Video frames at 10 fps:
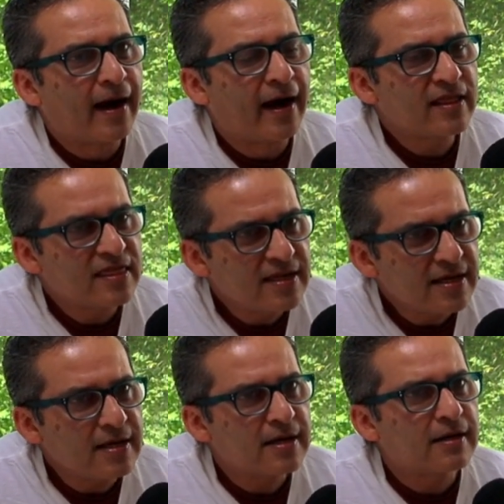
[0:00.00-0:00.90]
I
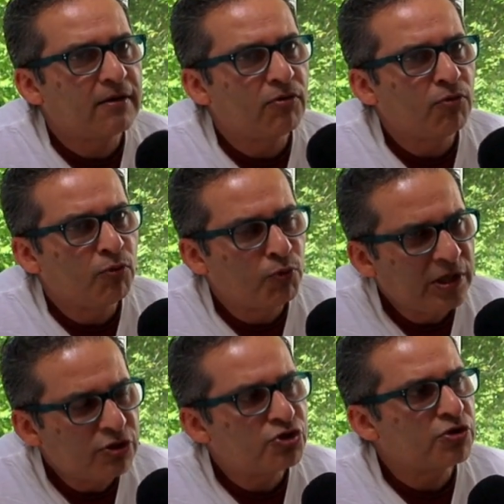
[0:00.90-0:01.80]
think
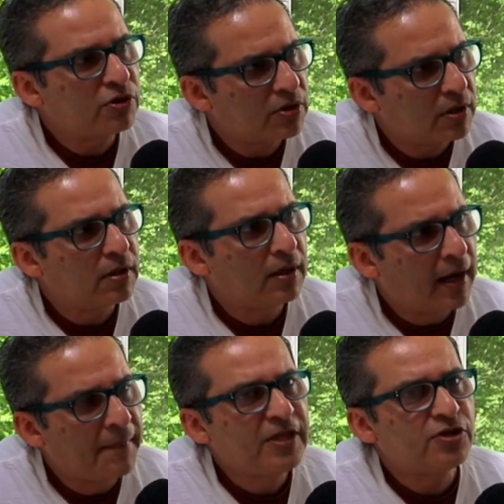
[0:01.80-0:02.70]
we should,
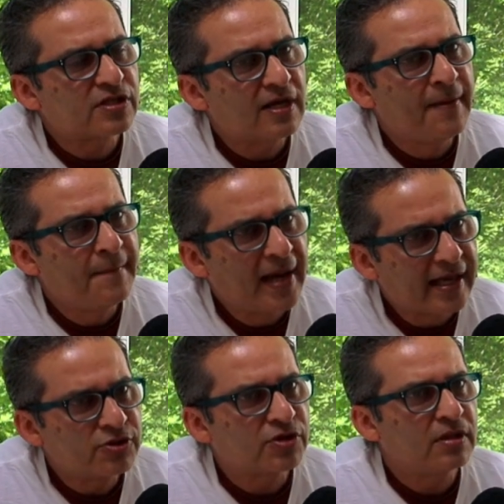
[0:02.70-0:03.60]
I mean, just
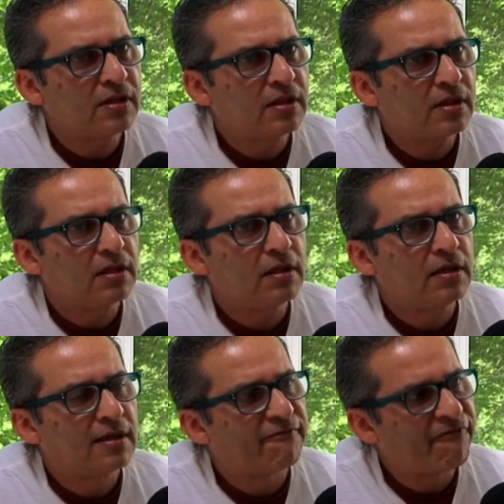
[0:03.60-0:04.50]
imagine
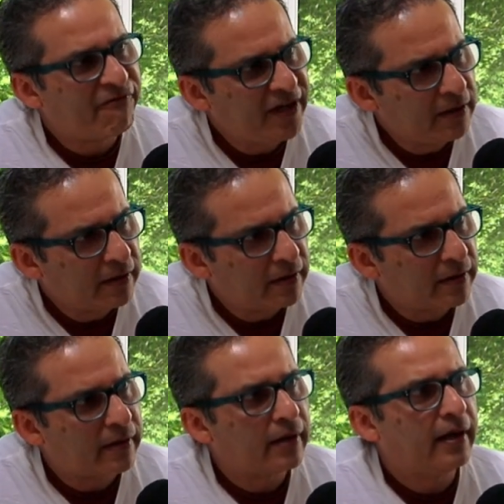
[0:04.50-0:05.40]
the
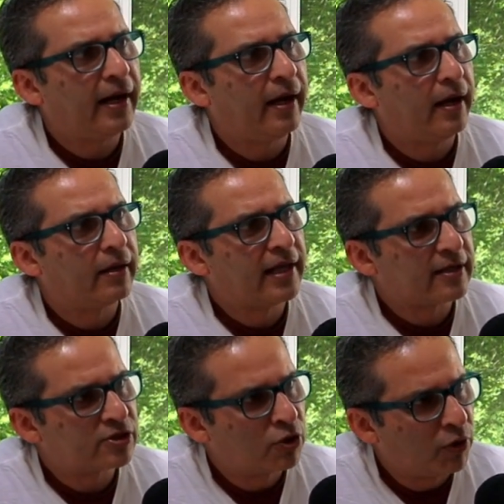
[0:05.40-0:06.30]
fear that
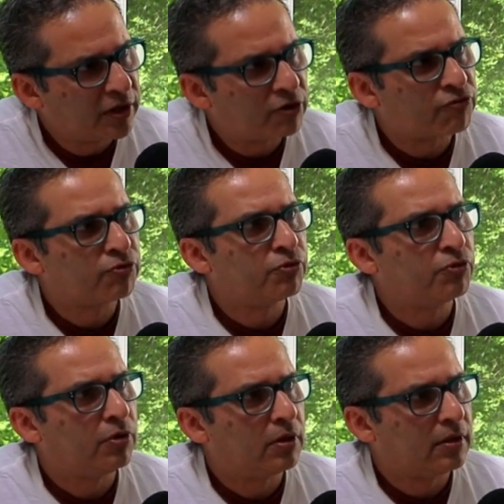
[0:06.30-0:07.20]
is going
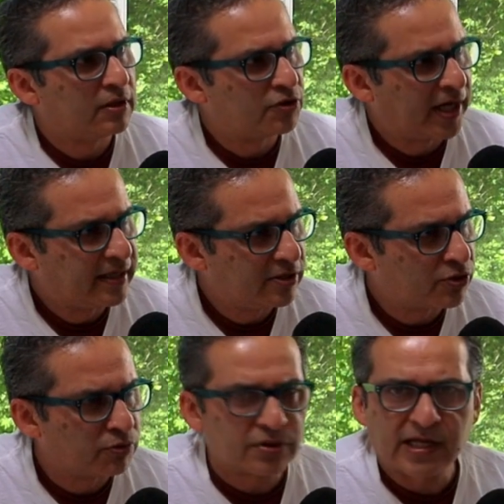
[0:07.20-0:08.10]
through the Chinese
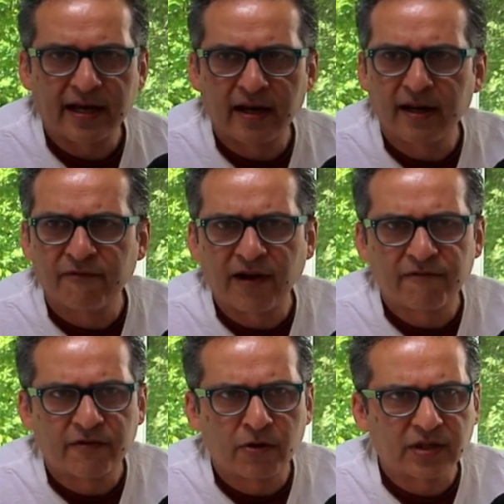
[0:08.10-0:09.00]
students. And if
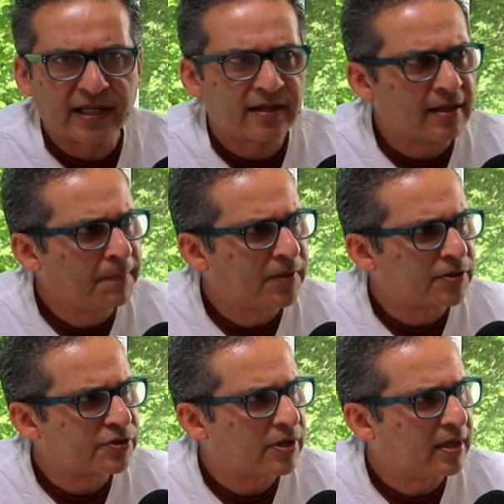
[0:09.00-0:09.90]
I've looked at the
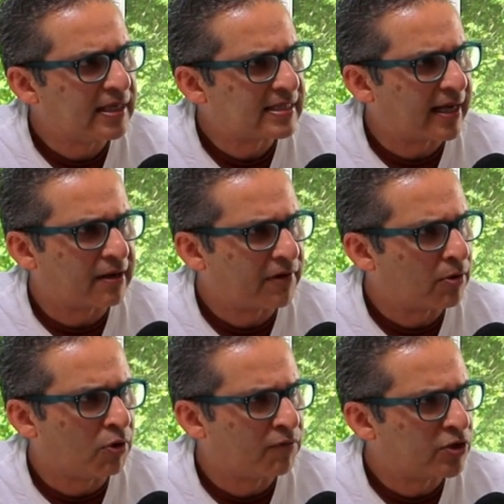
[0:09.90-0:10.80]
numbers, it's like
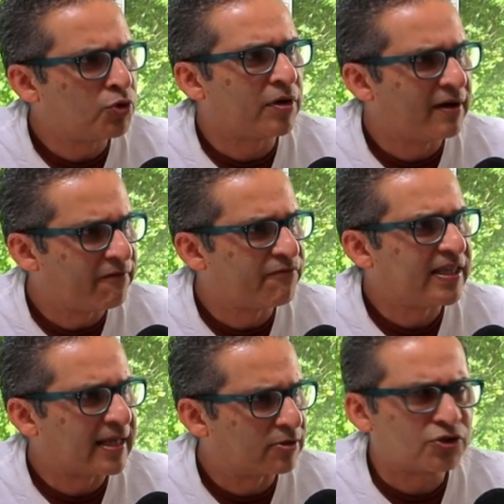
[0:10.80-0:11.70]
around over
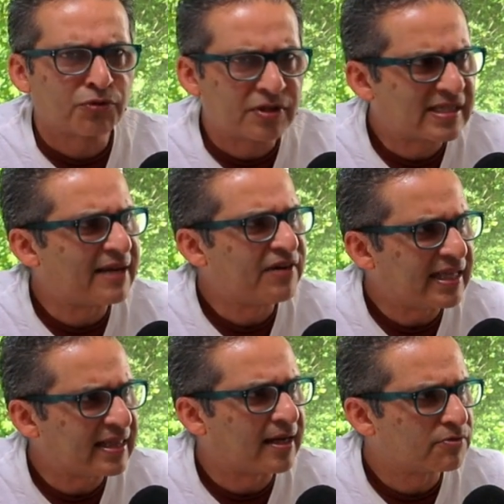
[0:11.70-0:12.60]
250,000,
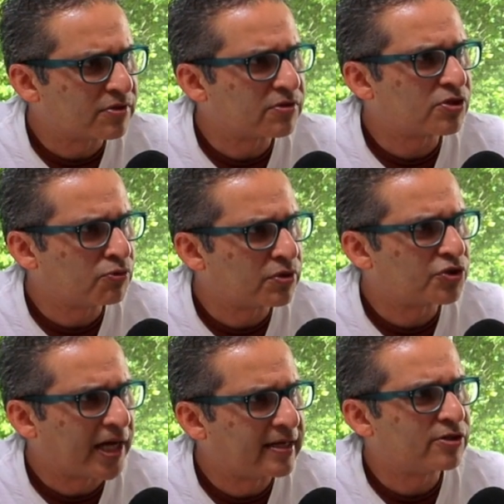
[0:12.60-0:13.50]
270,000
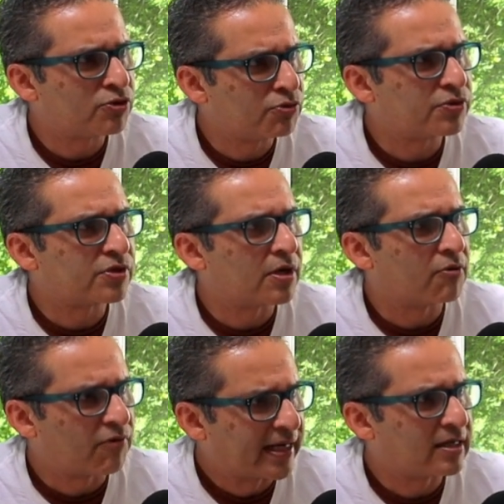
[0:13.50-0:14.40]
Chinese students
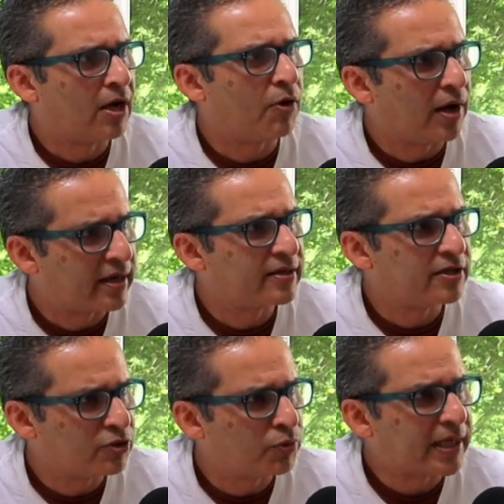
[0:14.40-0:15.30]
right now are in
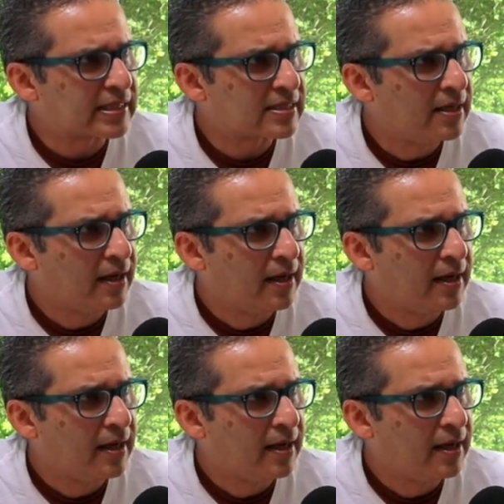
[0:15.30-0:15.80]
the US.